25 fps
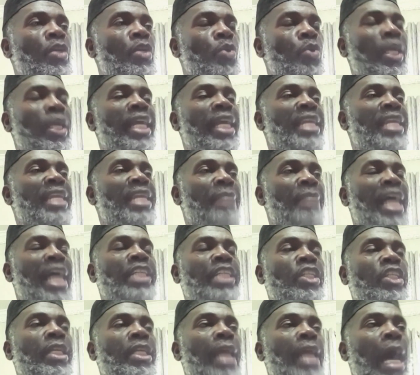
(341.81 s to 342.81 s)
you can
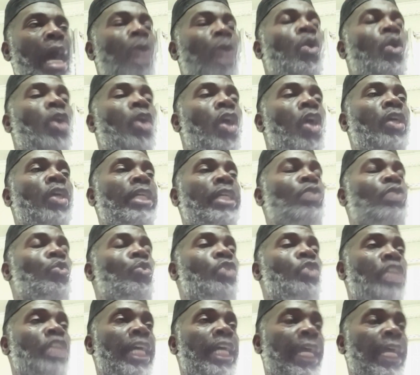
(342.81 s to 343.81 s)
imagine how long it
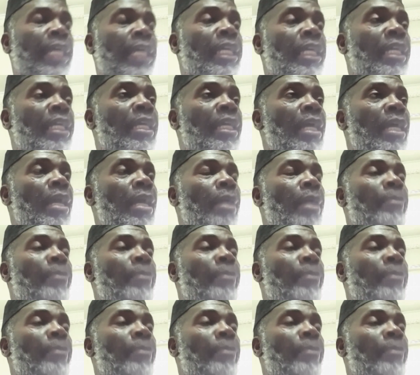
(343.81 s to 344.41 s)
will take